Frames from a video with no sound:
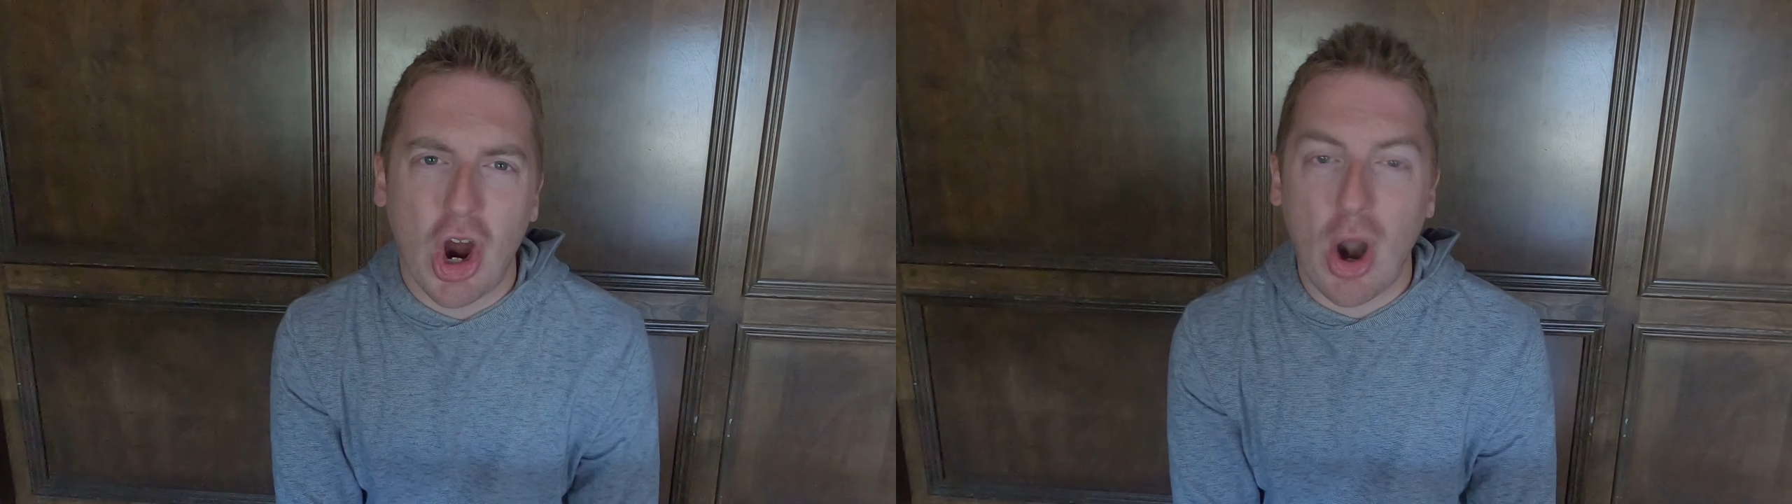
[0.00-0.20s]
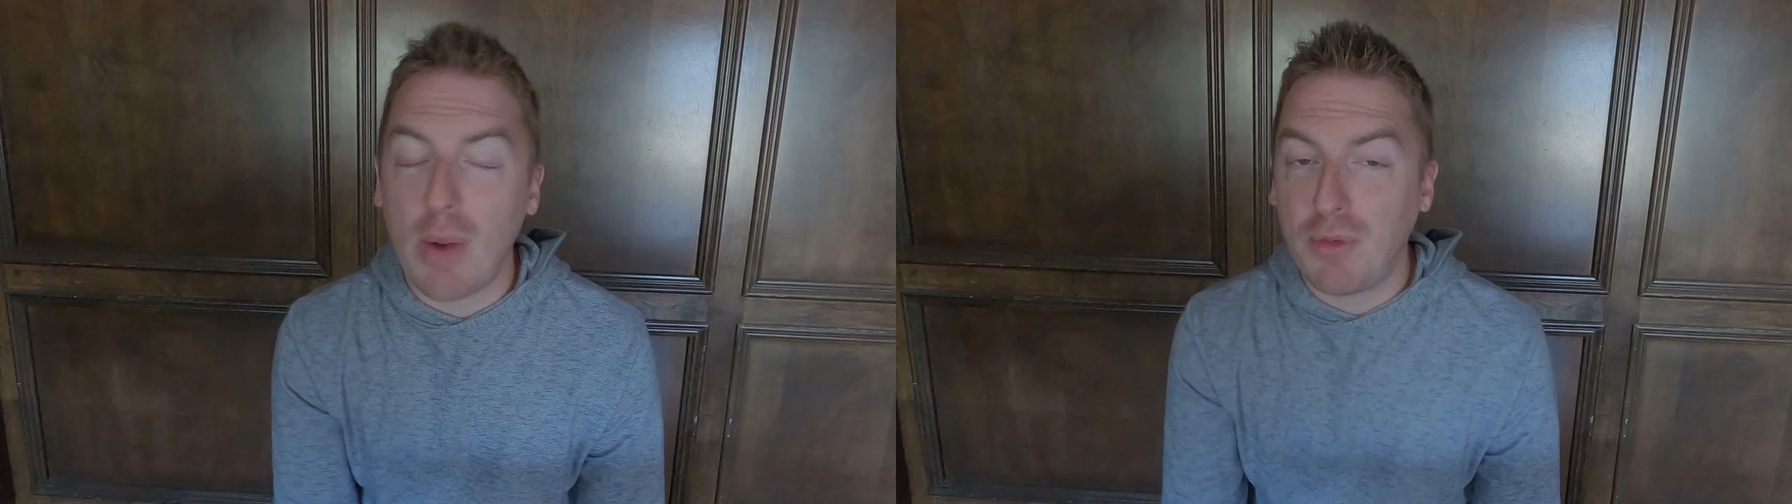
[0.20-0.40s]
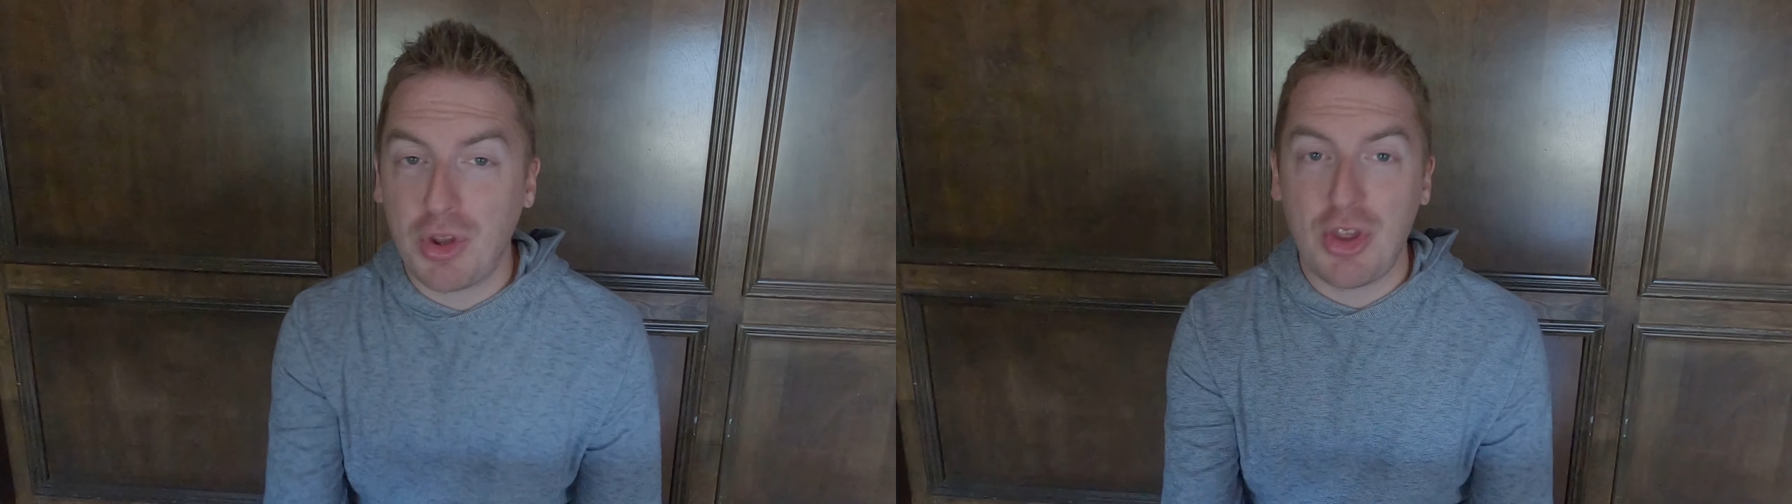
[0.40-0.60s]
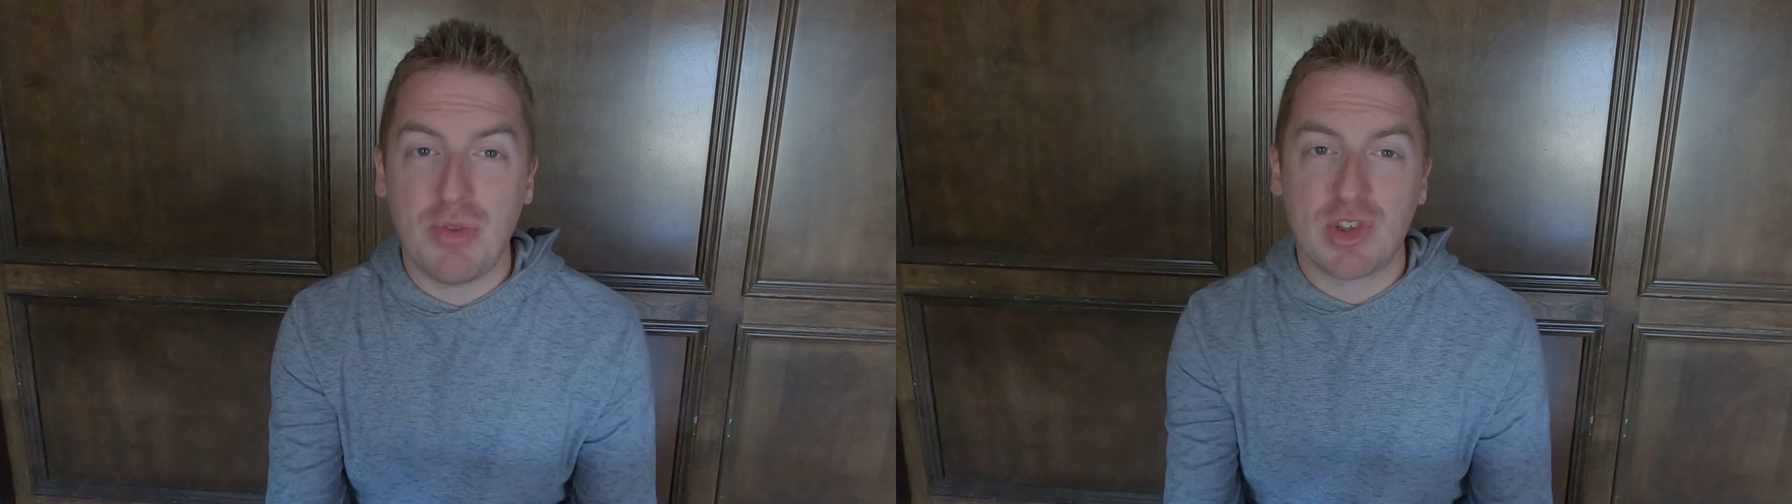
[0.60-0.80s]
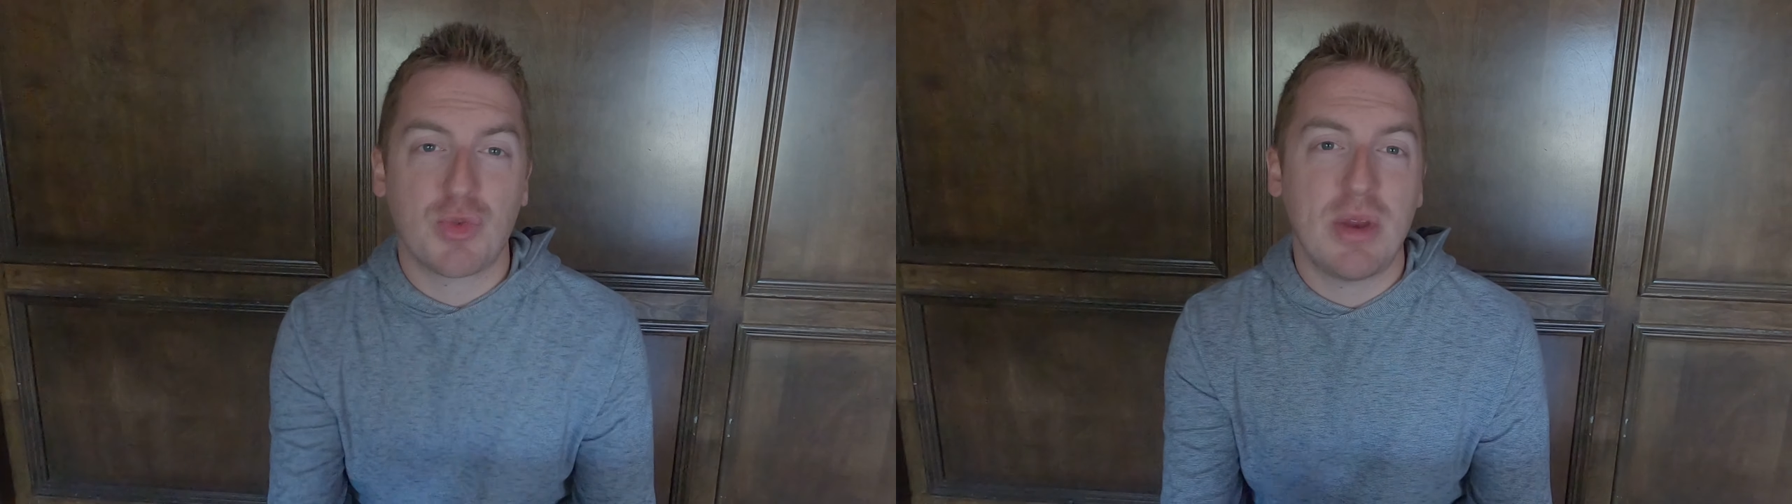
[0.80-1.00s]
are helpful to you
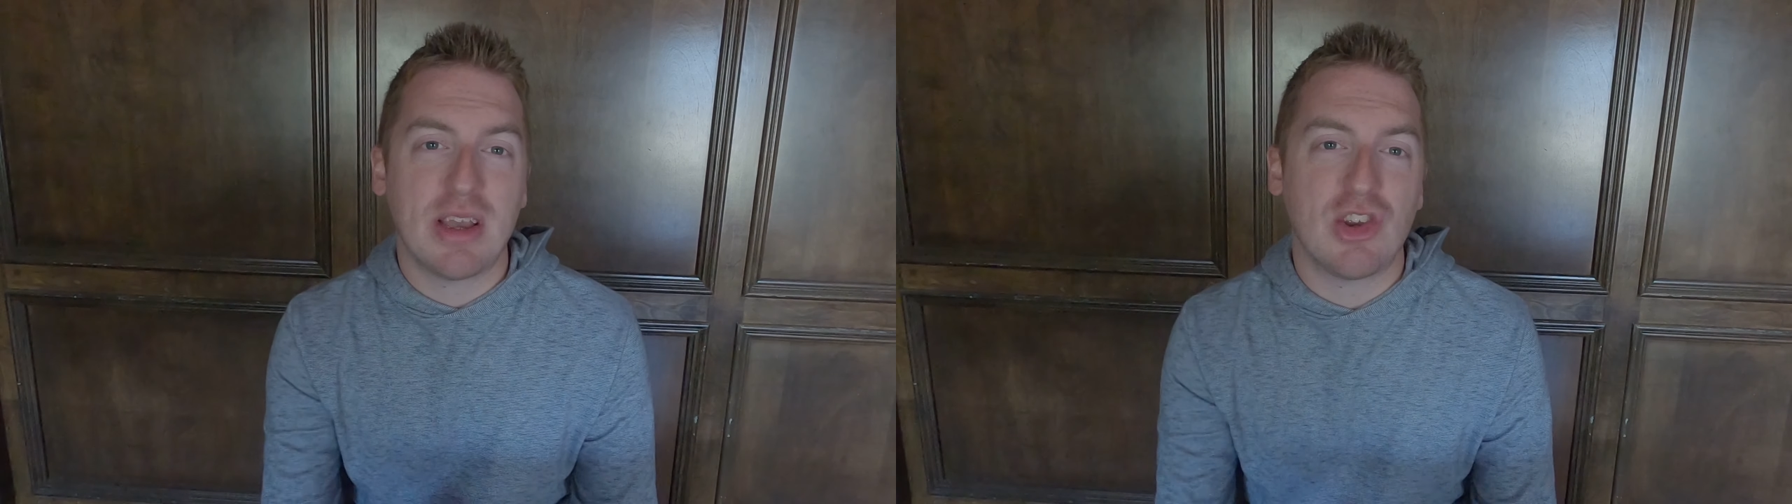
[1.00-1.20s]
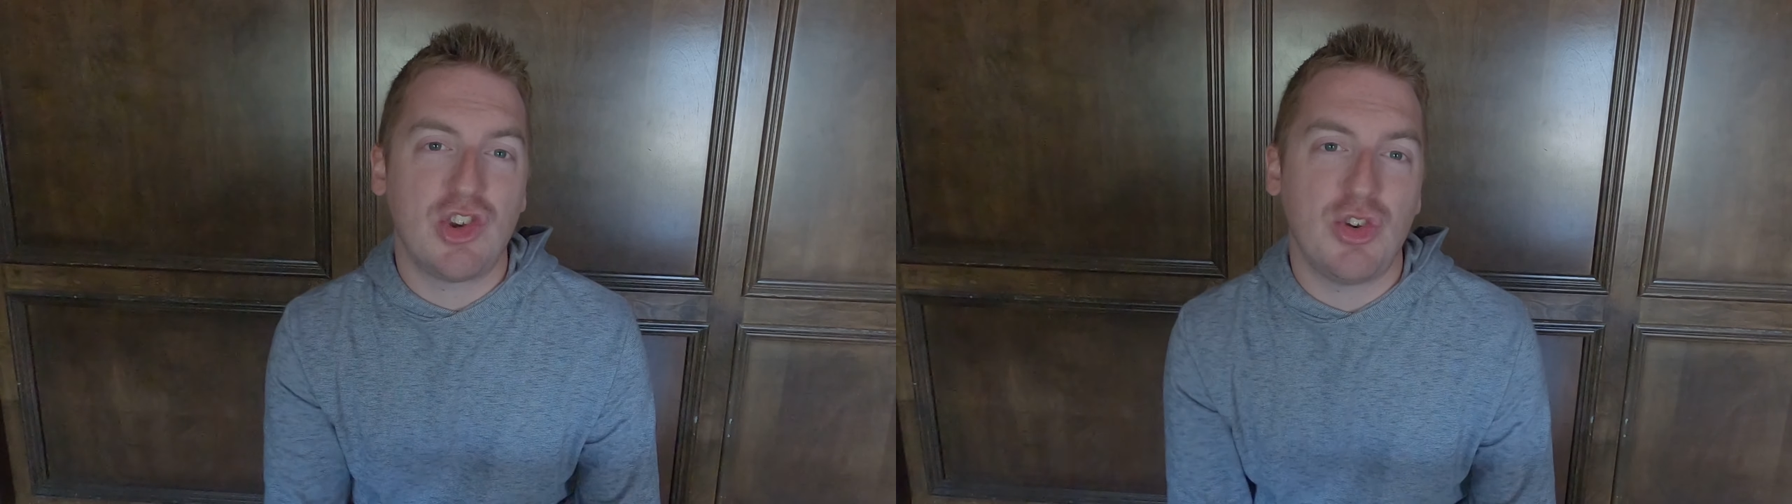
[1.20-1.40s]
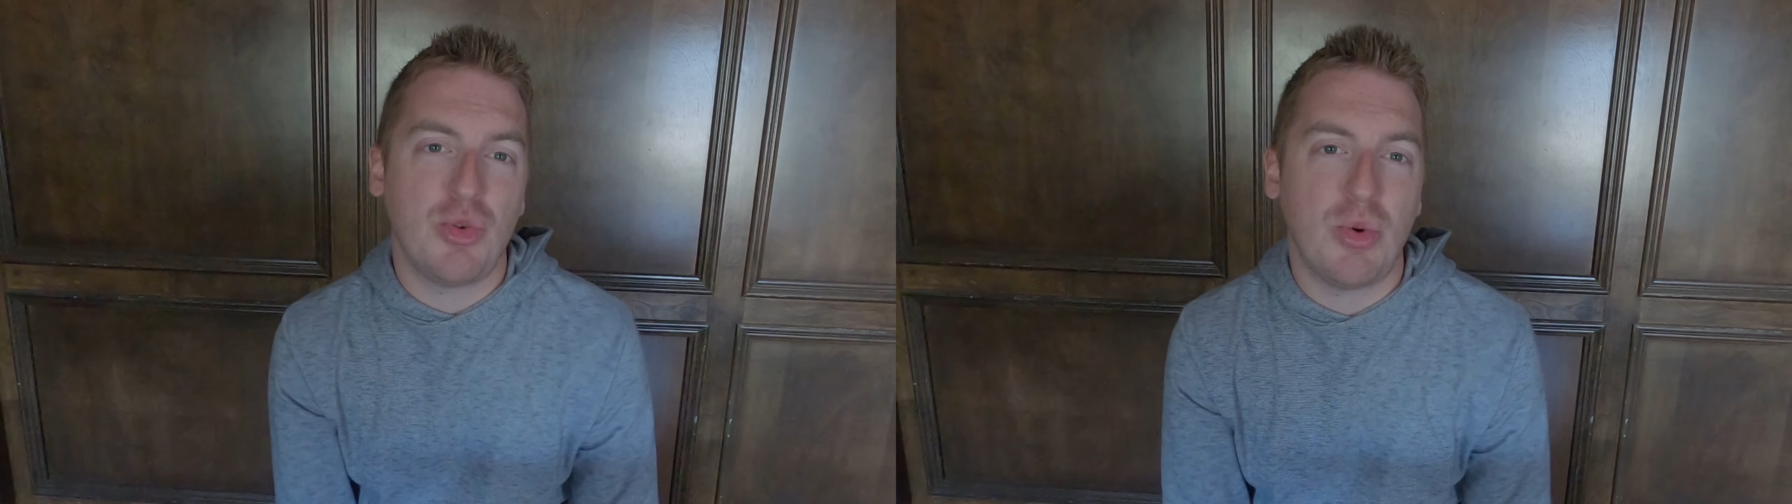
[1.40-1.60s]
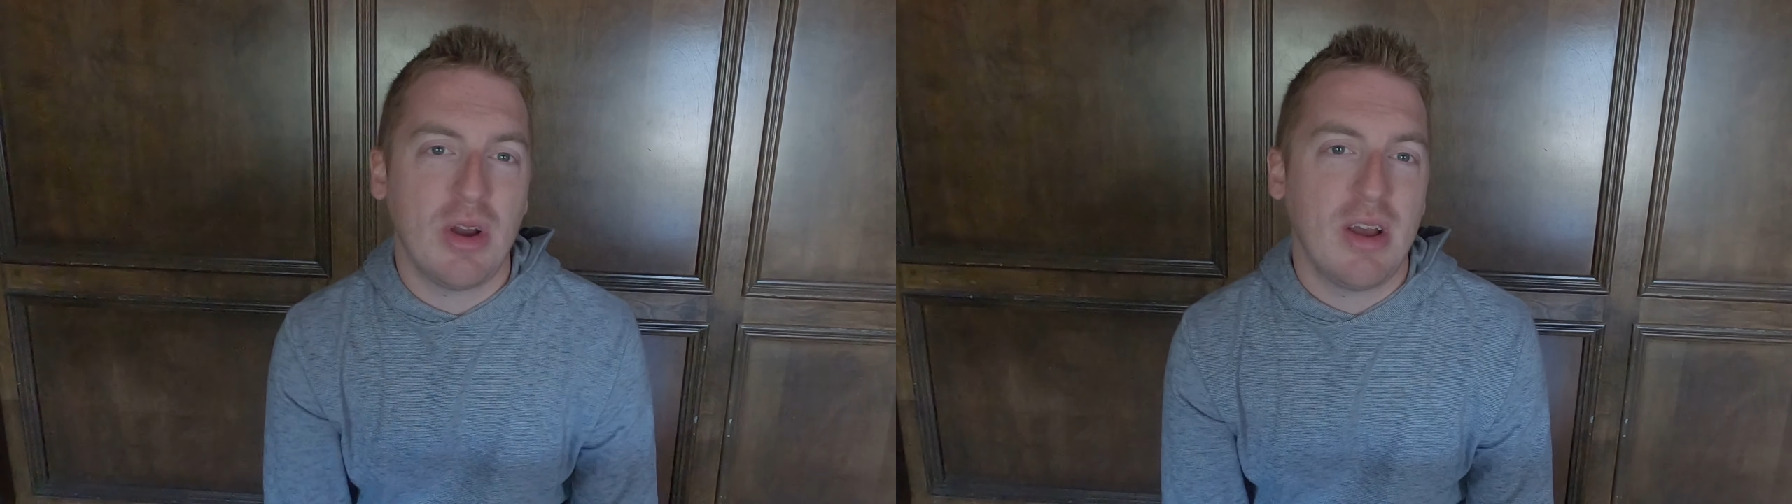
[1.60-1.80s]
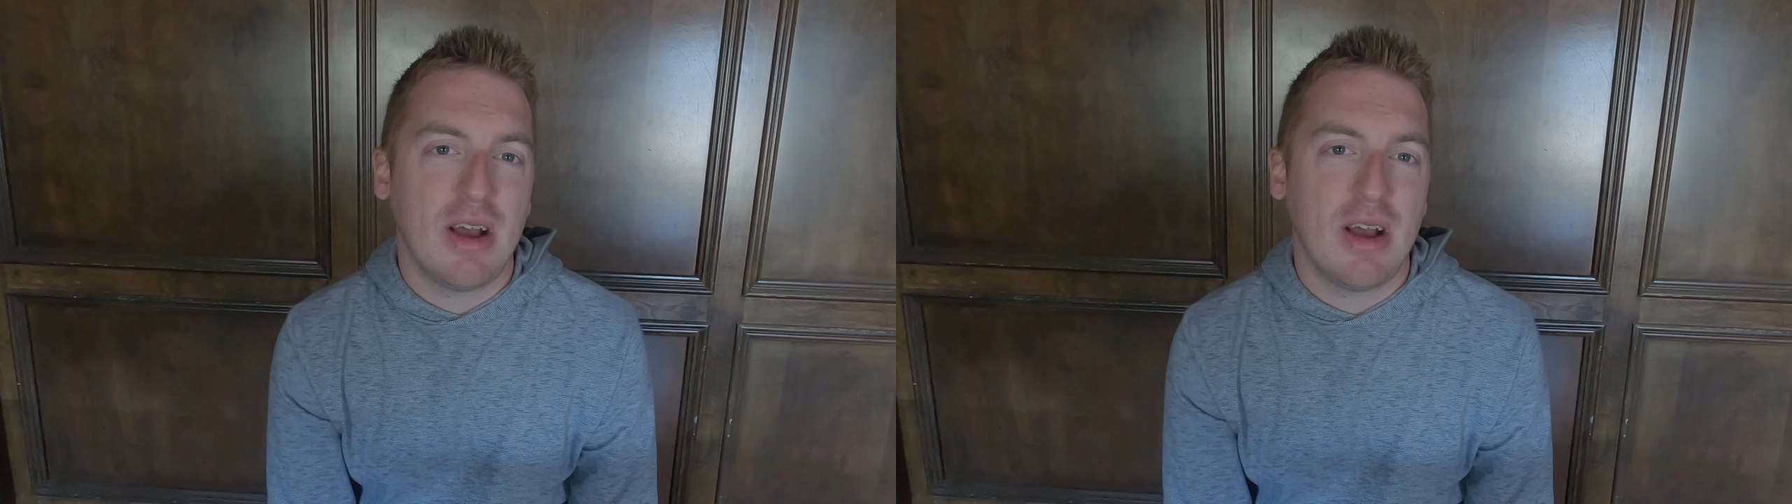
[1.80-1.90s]
this week as you